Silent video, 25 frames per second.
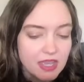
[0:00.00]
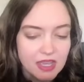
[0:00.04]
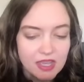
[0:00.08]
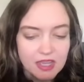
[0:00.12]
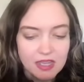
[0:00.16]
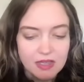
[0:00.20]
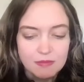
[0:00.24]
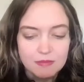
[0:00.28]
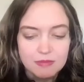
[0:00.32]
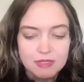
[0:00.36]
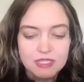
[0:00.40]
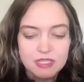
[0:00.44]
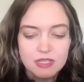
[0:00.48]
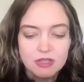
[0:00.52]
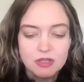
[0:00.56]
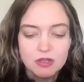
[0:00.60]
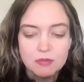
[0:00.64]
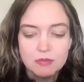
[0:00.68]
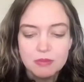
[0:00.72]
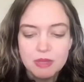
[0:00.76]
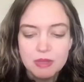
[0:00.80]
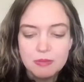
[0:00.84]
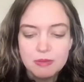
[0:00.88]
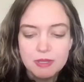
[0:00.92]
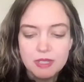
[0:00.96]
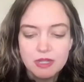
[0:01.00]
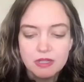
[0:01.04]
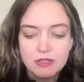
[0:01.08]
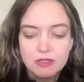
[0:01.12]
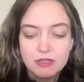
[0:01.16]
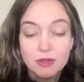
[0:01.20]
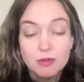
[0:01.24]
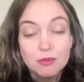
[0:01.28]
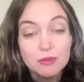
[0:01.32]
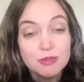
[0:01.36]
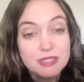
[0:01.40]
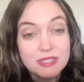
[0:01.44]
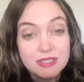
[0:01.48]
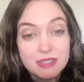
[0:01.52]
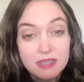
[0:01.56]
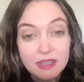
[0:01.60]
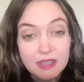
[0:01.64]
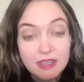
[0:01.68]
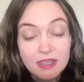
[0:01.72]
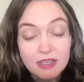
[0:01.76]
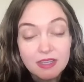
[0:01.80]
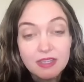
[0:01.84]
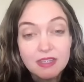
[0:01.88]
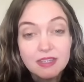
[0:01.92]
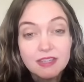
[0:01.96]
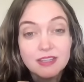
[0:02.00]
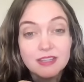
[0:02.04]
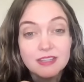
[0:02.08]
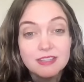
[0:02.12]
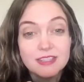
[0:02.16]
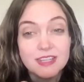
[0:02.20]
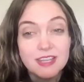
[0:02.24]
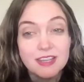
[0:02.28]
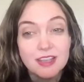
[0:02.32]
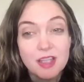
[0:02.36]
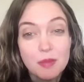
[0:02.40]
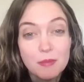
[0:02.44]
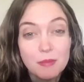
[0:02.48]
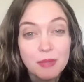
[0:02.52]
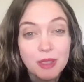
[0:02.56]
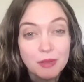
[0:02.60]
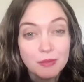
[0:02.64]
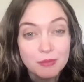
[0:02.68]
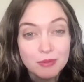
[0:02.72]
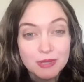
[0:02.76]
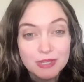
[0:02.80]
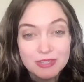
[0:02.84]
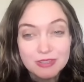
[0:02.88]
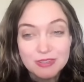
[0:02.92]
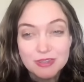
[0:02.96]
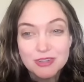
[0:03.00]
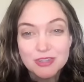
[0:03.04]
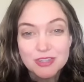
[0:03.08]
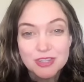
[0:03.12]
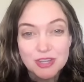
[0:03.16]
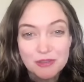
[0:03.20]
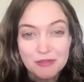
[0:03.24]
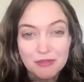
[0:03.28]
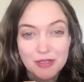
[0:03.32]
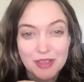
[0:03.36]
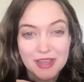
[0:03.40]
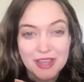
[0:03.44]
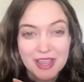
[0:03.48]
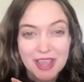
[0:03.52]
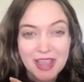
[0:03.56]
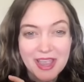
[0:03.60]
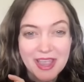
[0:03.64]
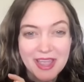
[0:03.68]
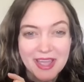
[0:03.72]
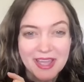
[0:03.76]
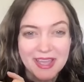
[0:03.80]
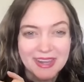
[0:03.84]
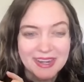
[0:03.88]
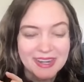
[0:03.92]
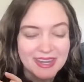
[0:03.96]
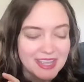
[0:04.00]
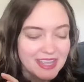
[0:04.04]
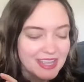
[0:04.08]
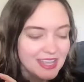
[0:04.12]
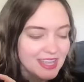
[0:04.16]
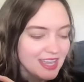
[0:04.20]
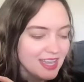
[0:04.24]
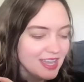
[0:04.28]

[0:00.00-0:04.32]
Um, so maybe I'll go dig dig up my research if I can.